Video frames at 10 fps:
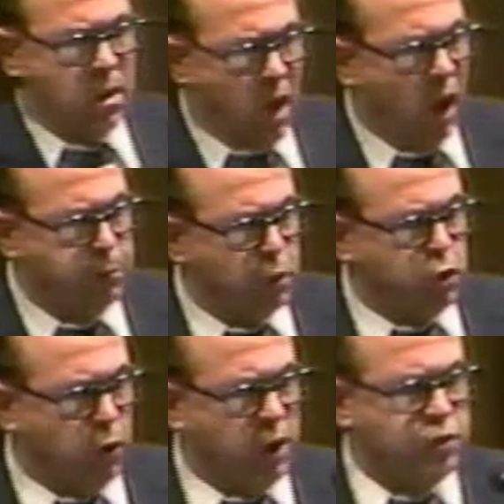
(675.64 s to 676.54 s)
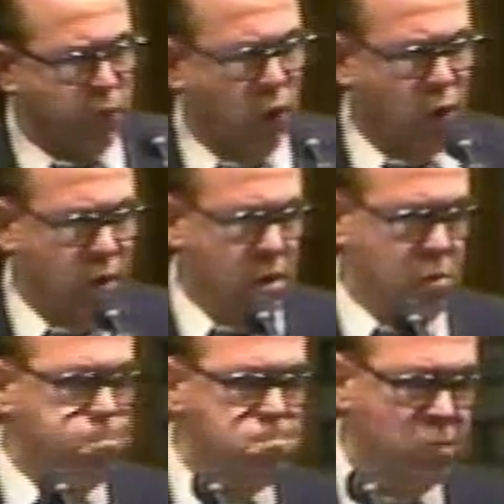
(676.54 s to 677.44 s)
God was on his throne
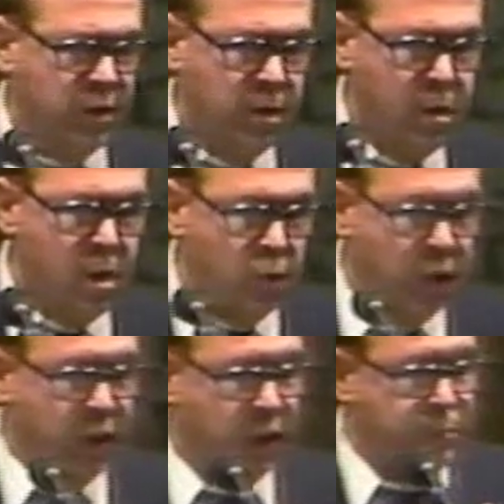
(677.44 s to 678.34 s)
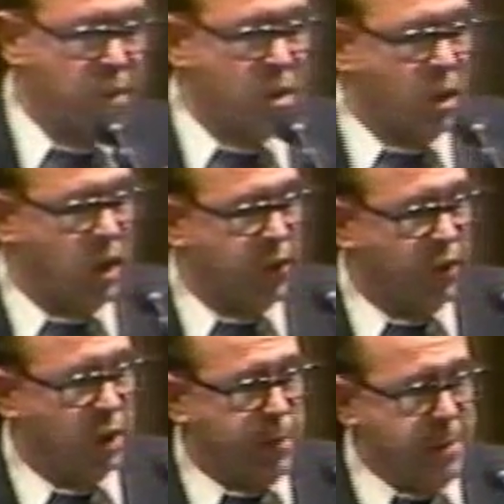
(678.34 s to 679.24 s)
when
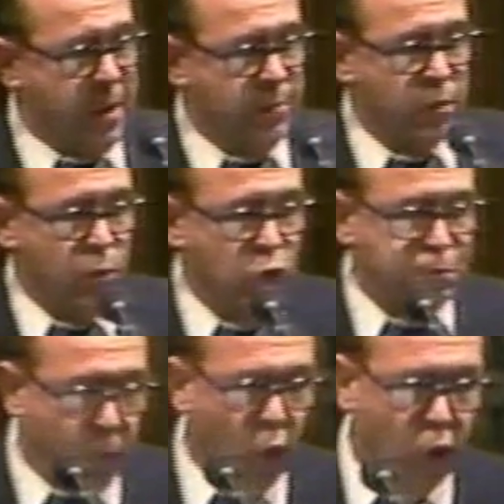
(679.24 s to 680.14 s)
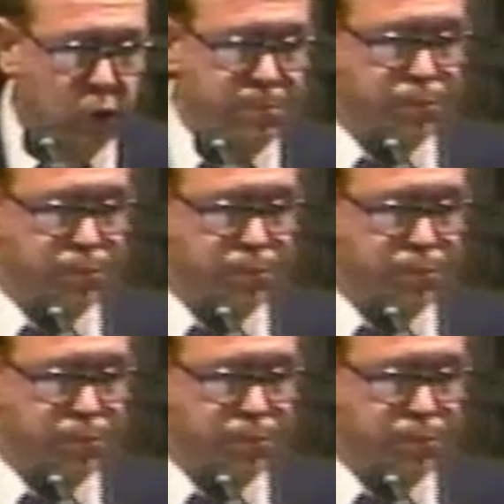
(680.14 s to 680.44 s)
another little baby was born